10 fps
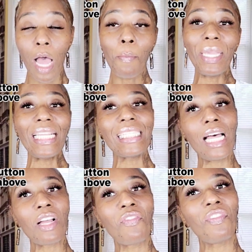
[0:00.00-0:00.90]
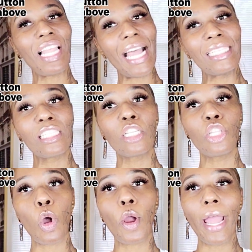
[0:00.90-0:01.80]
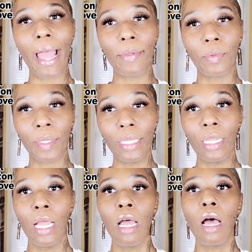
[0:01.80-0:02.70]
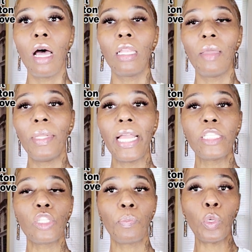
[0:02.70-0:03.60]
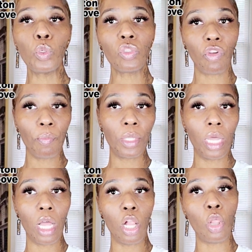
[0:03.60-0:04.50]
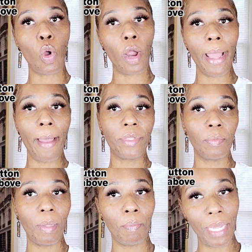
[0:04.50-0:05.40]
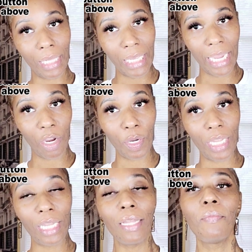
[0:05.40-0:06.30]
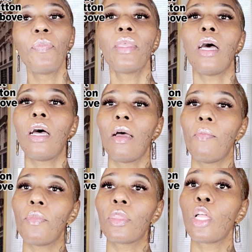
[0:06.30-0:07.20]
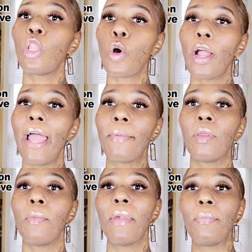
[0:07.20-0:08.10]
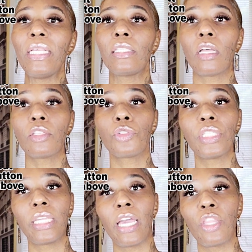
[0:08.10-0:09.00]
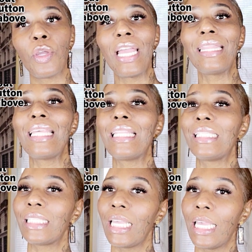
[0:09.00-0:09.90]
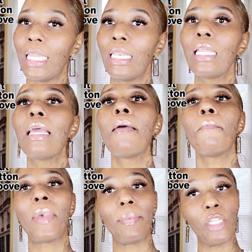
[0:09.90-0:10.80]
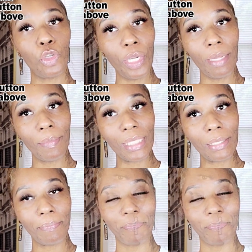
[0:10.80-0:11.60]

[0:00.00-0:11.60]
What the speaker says: A mini tuck flattens the lower abdomen, eliminates the pooch from the lower abdomen belly area. The lower abdomen may be soldered together, and then the skin may be trimmed.